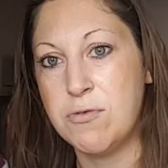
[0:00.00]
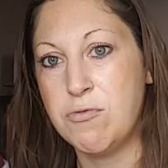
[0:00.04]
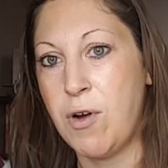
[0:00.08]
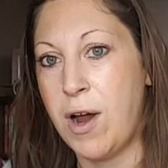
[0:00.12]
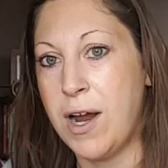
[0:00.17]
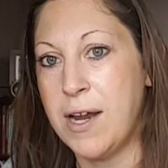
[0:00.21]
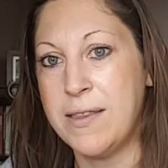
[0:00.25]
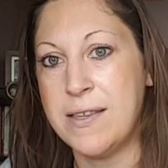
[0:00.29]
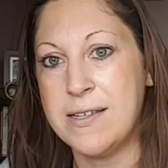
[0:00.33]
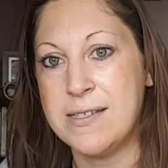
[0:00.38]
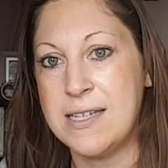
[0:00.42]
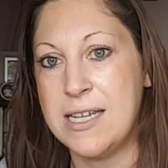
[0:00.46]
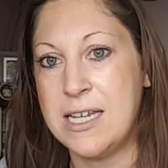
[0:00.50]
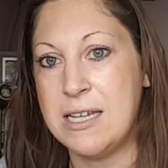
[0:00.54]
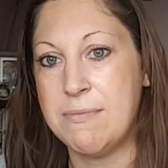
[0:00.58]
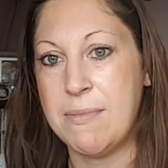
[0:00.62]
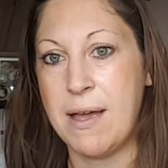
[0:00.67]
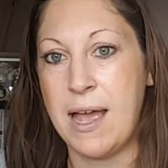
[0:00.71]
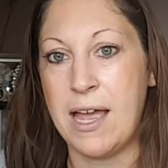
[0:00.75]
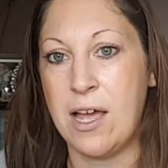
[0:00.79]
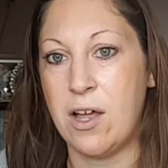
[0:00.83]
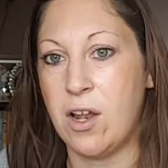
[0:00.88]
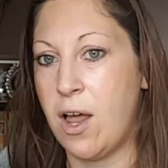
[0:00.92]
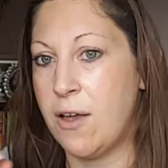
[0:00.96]
to write this
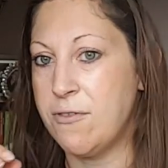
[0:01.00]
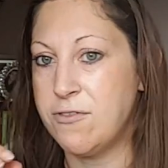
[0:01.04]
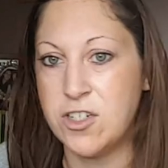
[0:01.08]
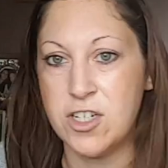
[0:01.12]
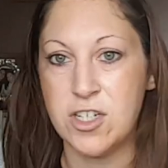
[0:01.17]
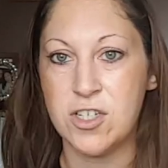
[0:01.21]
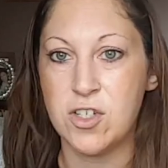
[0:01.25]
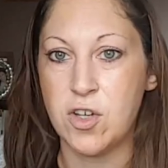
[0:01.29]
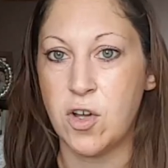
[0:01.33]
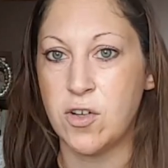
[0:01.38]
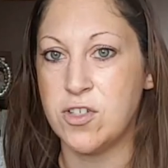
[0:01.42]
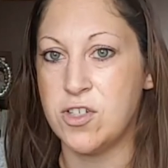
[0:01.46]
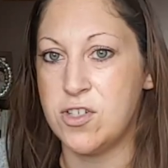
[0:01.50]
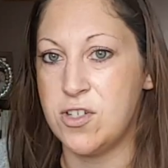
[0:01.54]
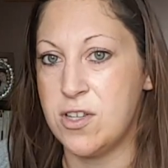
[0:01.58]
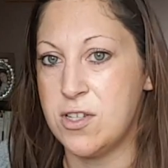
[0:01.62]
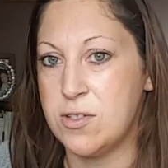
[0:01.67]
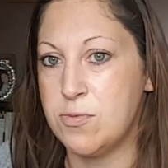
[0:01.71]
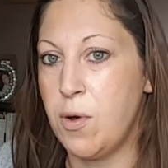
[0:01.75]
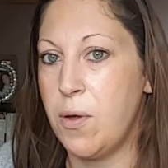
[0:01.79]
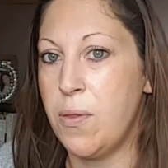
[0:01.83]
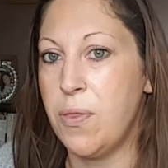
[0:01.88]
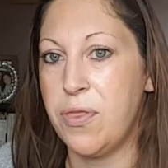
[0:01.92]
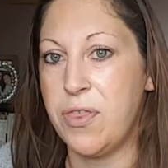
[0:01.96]
email, I've just got to do
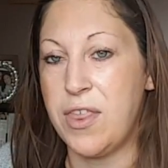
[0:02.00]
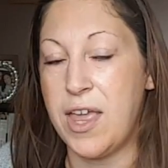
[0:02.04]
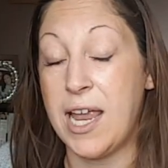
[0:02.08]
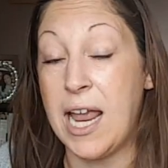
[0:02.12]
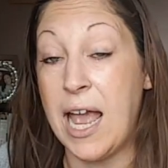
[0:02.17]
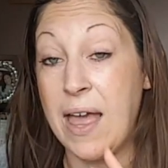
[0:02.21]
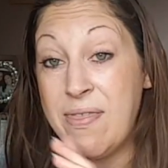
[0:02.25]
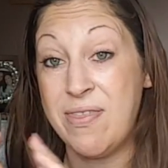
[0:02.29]
this one thing,